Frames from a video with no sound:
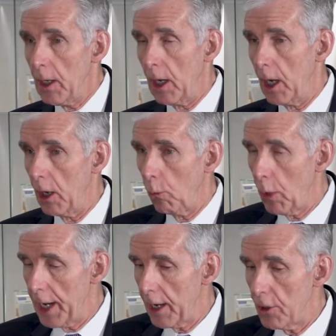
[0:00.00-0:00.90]

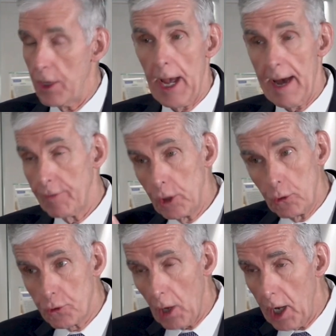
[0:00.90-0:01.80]
where you have a
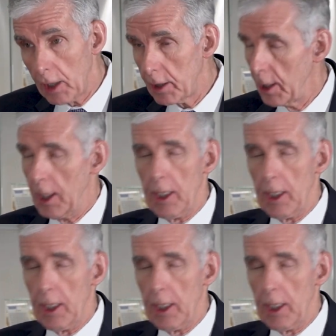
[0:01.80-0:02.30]
new drug,